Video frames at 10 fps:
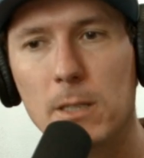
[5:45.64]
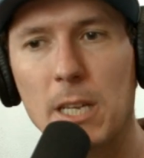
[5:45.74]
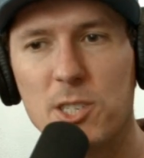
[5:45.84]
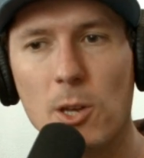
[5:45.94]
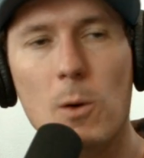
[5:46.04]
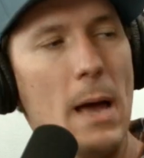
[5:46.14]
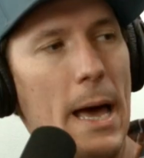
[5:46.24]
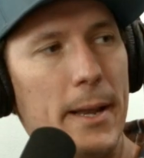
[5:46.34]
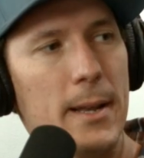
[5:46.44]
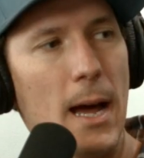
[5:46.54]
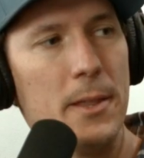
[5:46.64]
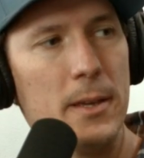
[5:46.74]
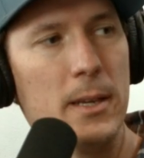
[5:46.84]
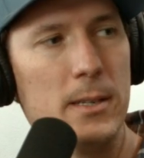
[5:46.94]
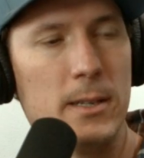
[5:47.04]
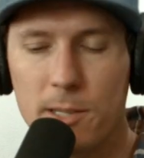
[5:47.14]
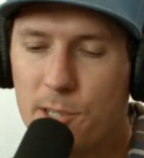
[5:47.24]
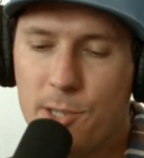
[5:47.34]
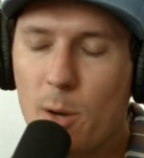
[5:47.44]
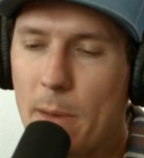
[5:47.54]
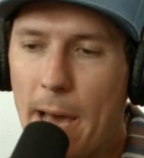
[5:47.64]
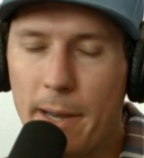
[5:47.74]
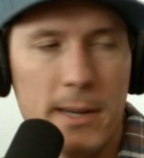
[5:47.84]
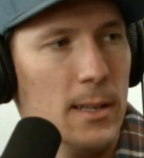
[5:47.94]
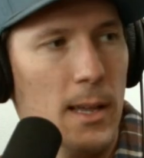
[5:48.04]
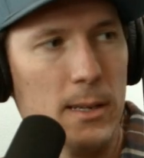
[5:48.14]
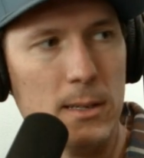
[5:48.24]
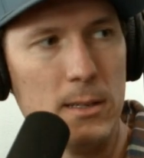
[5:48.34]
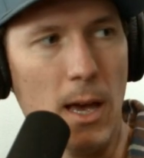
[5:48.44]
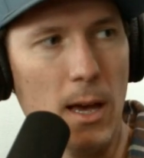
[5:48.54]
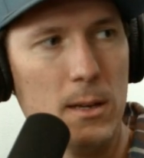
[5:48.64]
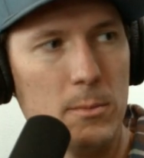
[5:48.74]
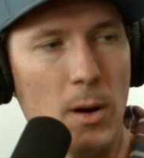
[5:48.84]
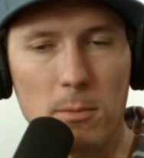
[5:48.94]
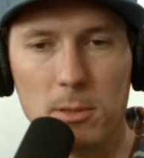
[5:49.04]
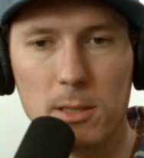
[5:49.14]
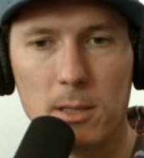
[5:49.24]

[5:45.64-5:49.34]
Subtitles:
gets so matted. I think it gets so matted. Like, yeah, probably.